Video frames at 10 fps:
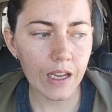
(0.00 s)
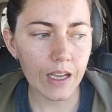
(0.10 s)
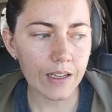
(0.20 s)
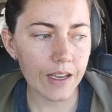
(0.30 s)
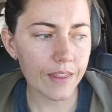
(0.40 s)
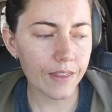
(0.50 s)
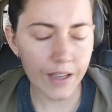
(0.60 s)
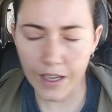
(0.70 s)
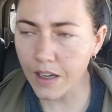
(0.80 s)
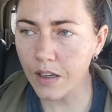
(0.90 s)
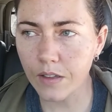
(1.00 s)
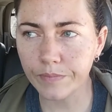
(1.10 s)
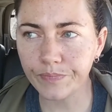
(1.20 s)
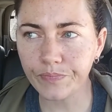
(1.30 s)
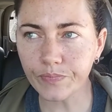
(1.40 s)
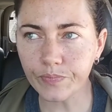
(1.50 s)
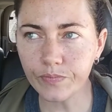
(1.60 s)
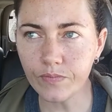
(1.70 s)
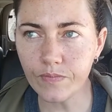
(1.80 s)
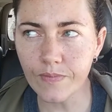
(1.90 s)
I think
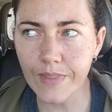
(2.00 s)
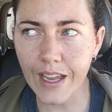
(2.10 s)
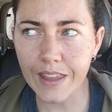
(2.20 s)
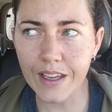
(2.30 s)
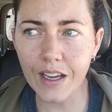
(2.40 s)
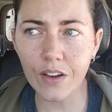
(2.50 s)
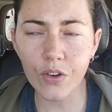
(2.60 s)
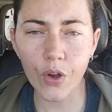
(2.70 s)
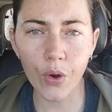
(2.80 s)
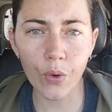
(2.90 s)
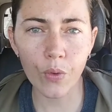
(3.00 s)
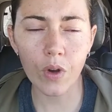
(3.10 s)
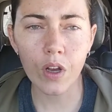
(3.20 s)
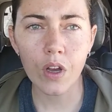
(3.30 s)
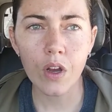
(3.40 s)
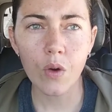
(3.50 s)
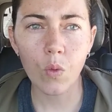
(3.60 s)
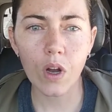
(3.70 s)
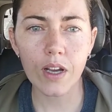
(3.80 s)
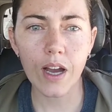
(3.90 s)
I know
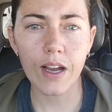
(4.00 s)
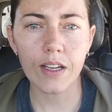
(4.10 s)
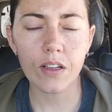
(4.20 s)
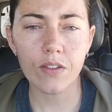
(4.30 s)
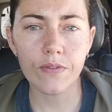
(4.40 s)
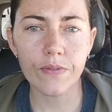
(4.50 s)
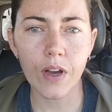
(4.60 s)
what kind of,